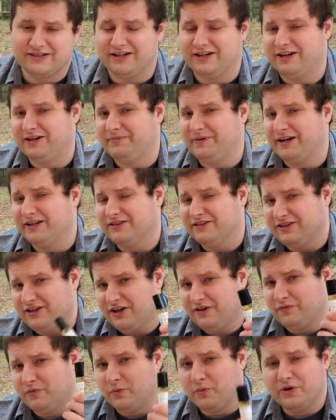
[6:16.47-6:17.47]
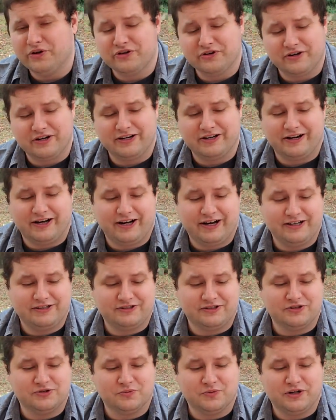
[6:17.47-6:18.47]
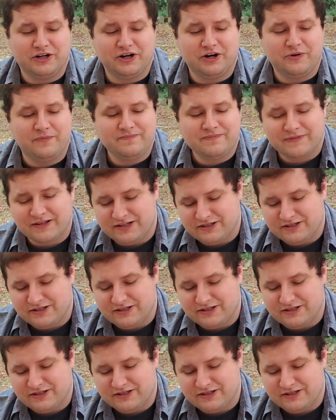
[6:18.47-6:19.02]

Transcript: Um, I love Wuthering Heights as well.